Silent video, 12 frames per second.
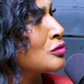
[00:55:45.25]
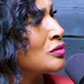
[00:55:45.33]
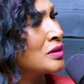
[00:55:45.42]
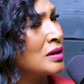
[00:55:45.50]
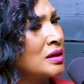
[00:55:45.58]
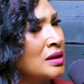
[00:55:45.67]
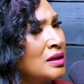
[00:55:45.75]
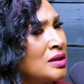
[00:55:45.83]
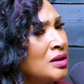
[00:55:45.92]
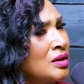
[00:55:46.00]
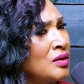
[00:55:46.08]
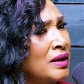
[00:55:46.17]
Right.
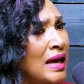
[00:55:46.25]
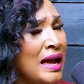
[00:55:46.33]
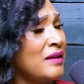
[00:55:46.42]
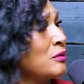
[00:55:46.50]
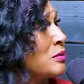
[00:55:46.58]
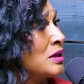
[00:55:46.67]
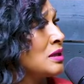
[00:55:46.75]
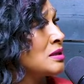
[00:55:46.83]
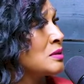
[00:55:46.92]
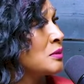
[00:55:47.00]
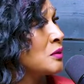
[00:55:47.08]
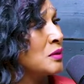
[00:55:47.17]
You know, and I haven't been
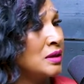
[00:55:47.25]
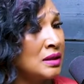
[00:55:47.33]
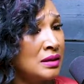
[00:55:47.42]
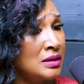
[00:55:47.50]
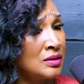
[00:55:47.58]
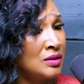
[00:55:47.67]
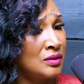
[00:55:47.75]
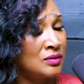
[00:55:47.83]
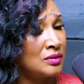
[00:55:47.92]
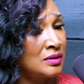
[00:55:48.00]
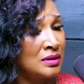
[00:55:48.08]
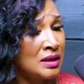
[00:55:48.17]
intimate with any, you know,
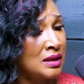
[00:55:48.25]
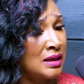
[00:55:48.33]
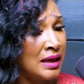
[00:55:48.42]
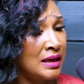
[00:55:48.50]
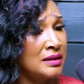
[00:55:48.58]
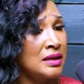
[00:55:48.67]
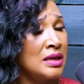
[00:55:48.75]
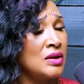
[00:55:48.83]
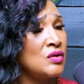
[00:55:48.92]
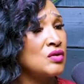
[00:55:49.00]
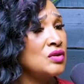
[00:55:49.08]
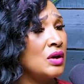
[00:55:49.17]
none of that.
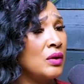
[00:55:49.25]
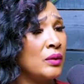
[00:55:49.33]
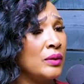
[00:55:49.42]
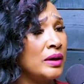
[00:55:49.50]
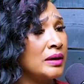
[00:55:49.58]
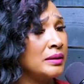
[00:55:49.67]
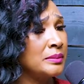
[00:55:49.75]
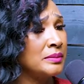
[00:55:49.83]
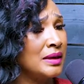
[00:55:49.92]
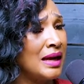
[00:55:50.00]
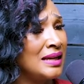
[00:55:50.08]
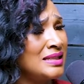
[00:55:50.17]
So um,
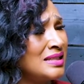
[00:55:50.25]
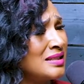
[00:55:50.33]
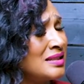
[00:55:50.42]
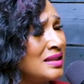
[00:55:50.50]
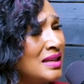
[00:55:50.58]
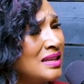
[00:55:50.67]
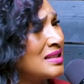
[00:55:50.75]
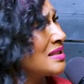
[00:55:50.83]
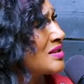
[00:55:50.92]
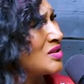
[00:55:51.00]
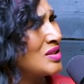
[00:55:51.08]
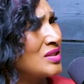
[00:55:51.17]
I just look at it
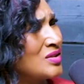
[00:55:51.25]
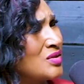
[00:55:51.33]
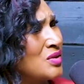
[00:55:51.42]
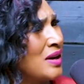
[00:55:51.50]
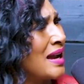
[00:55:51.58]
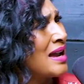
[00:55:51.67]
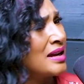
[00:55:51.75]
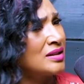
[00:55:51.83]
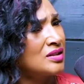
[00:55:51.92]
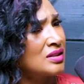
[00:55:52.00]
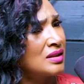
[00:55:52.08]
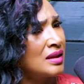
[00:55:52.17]
as it's
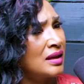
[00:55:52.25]
trash.